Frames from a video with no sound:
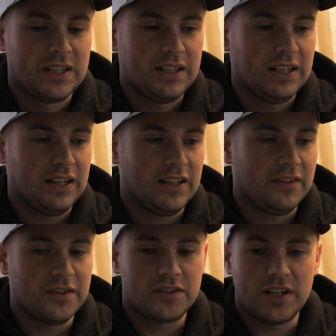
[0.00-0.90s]
and I'd
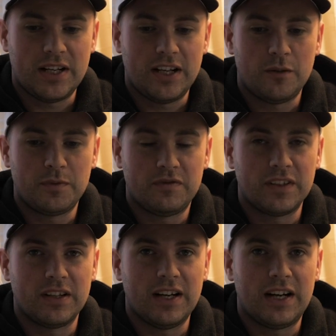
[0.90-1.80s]
love to try to help you
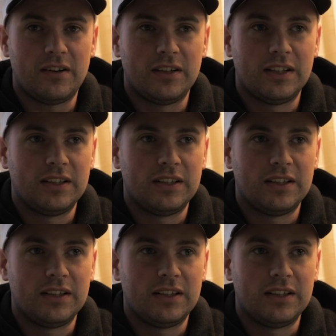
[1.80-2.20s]
figure out